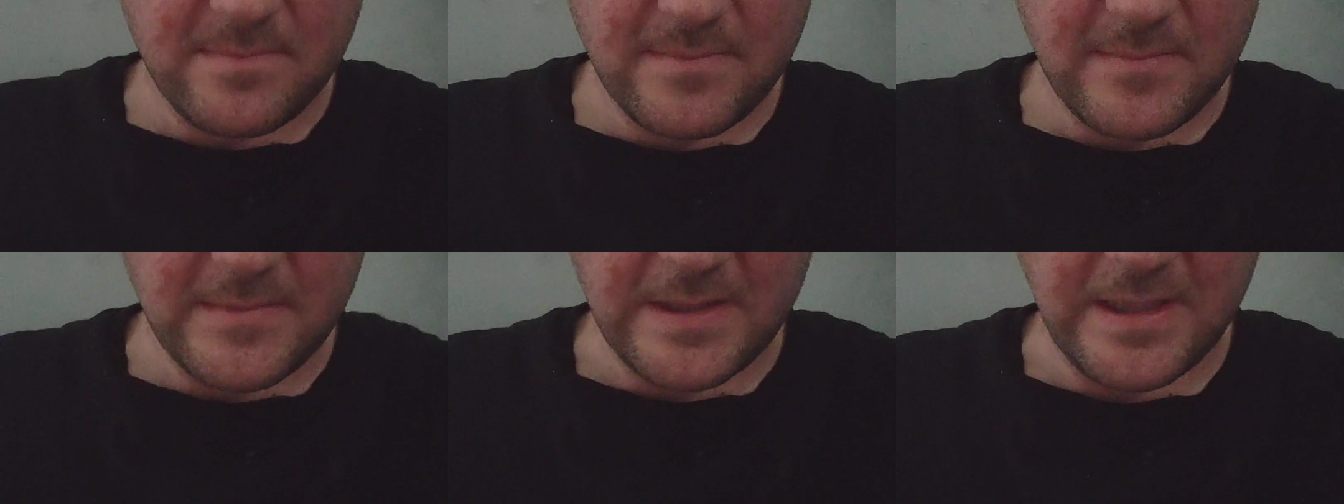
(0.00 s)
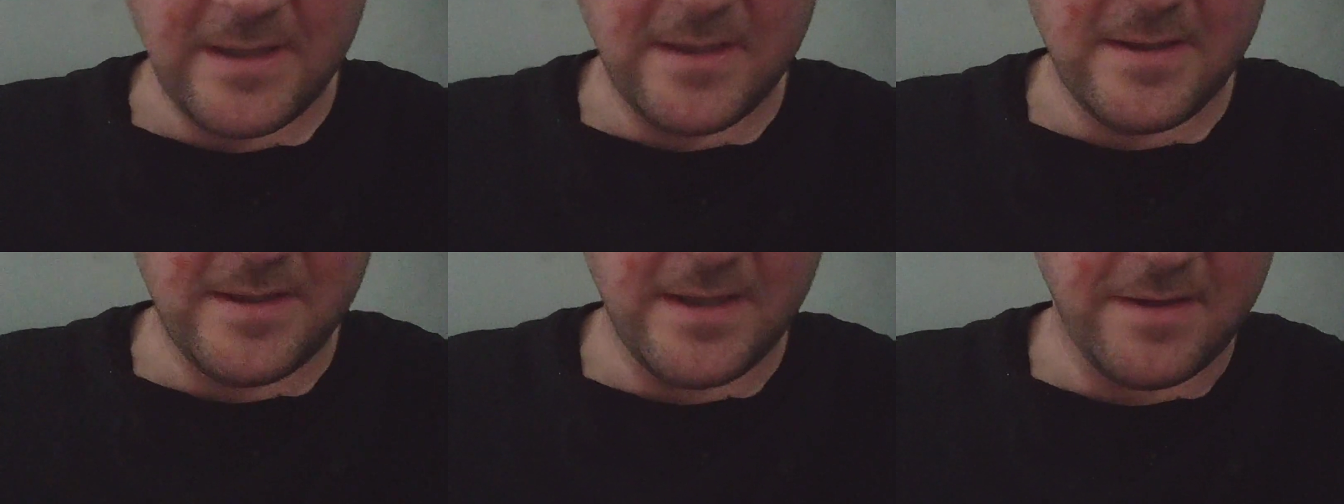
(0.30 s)

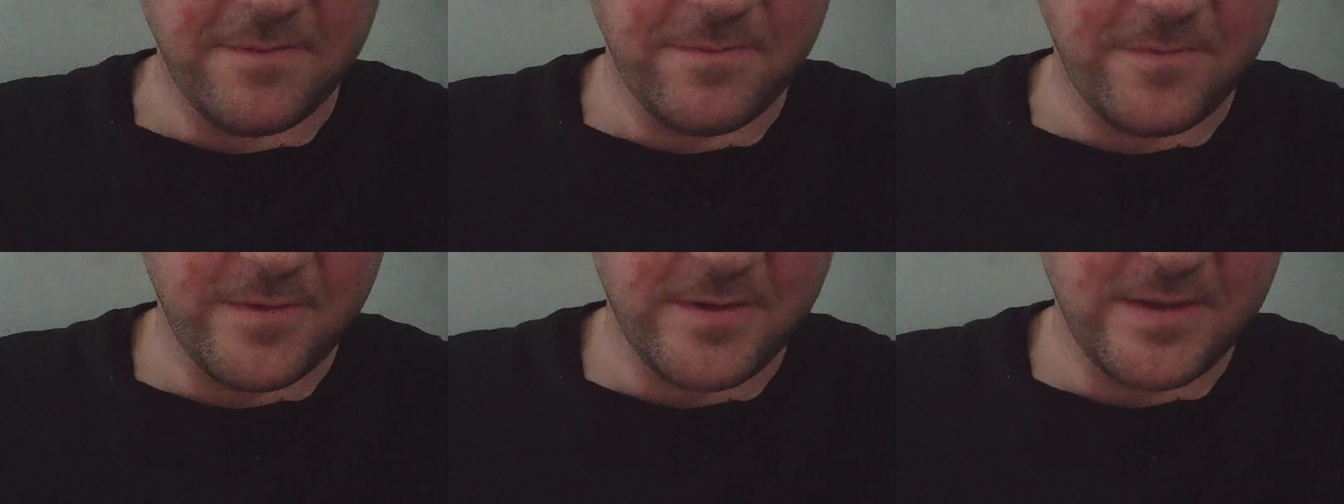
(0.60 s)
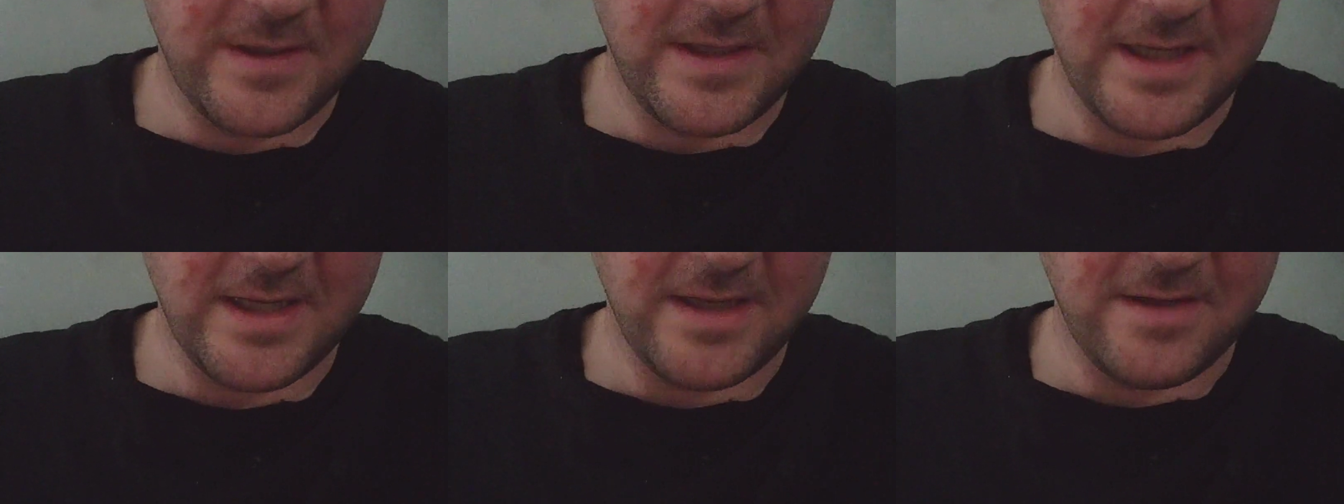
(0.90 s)
And not for the
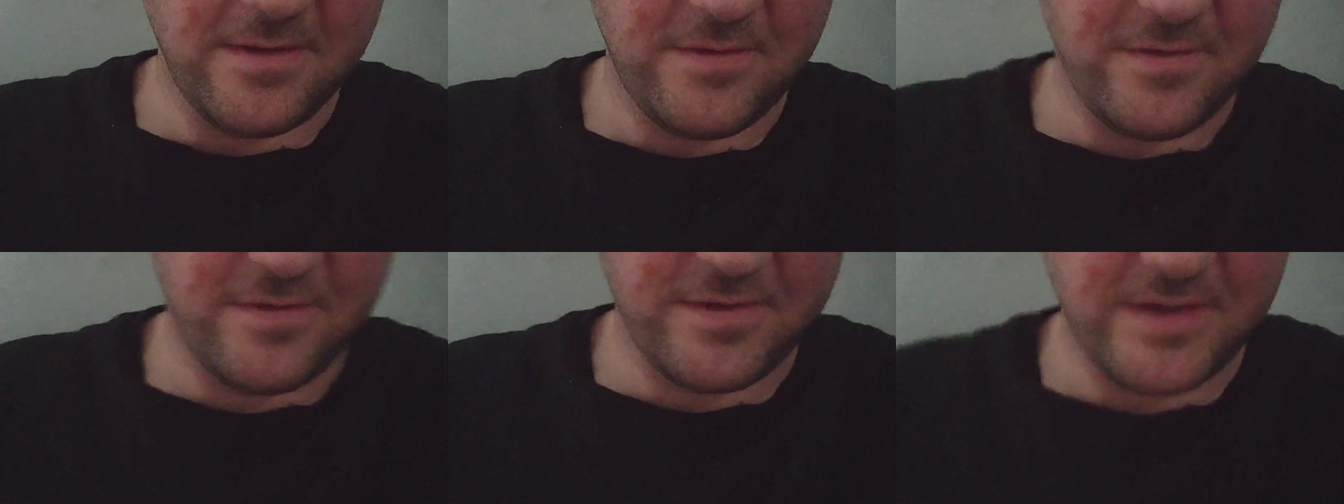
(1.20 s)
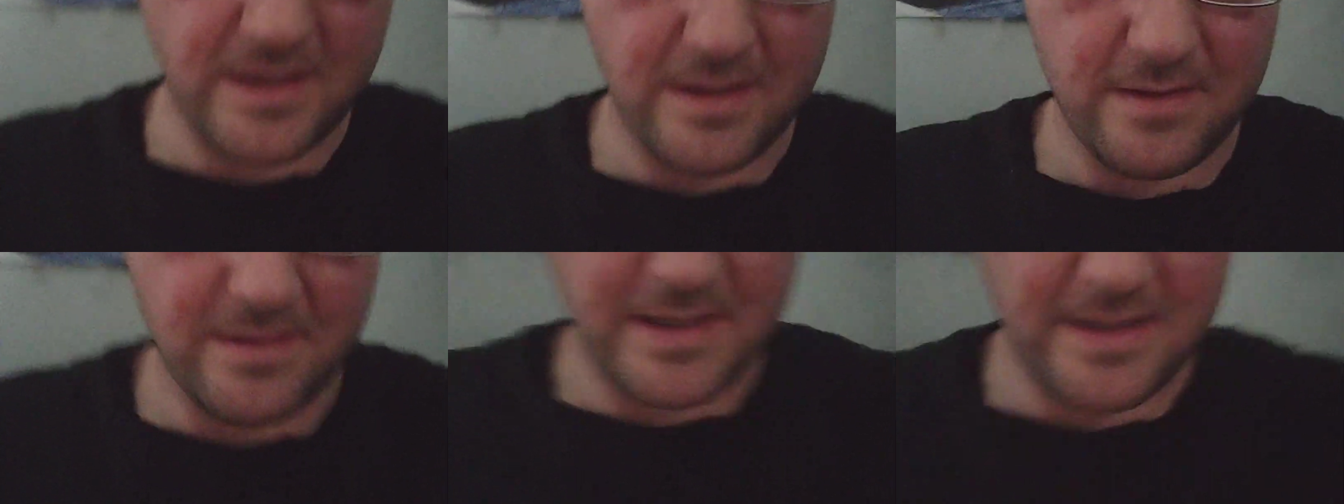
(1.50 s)
kids. It's got
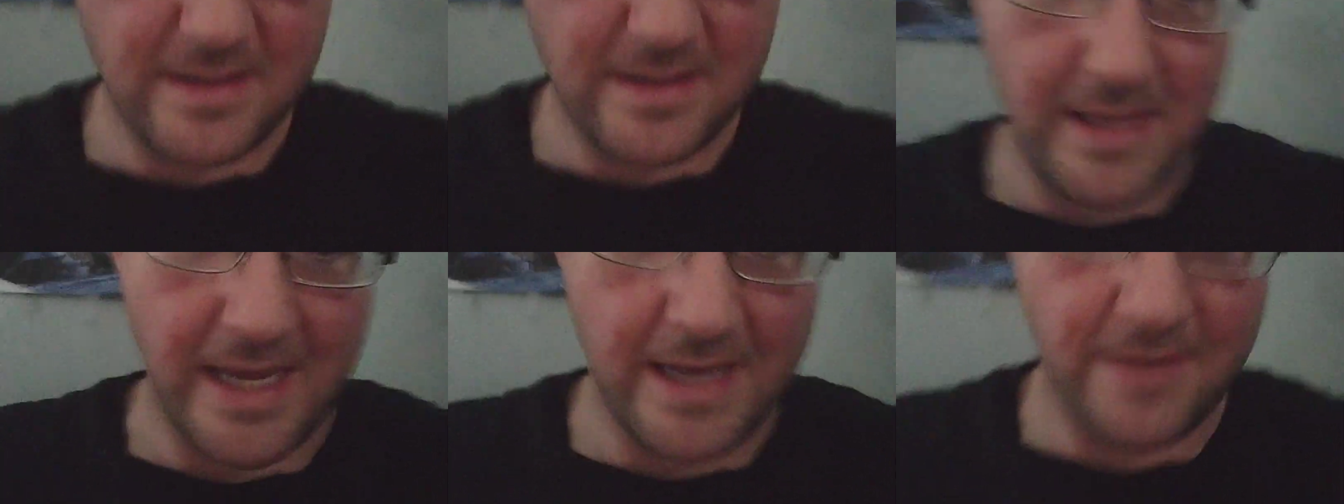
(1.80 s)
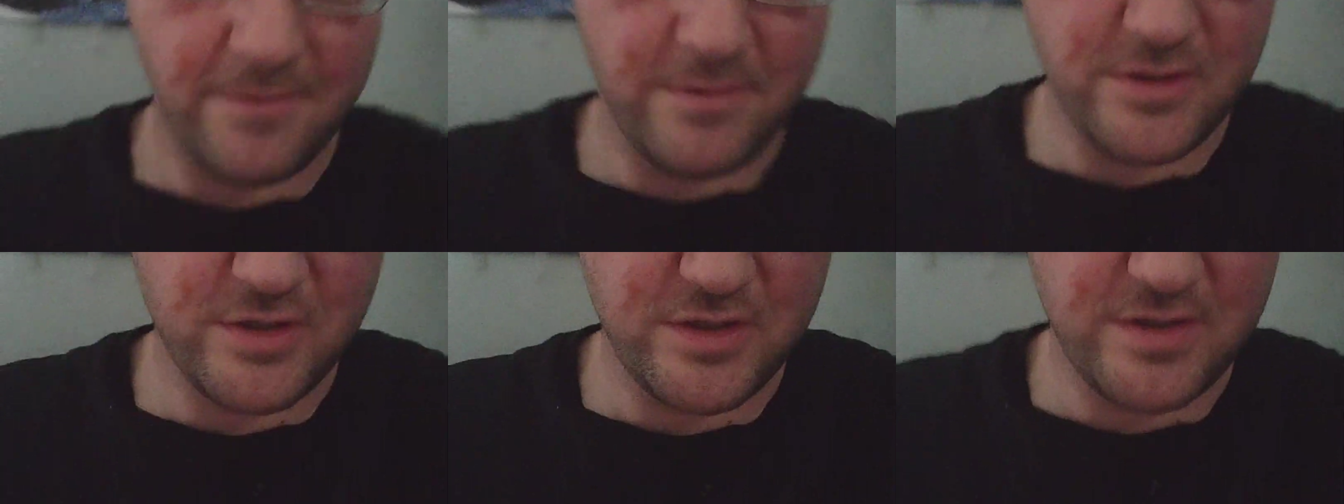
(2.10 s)
a lot of
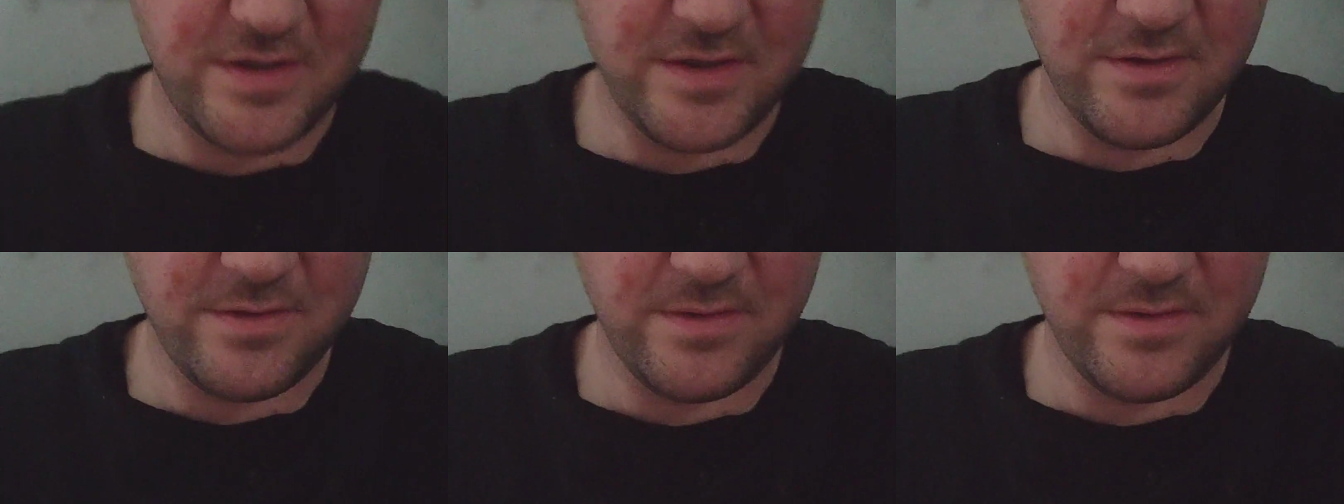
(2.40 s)
language too,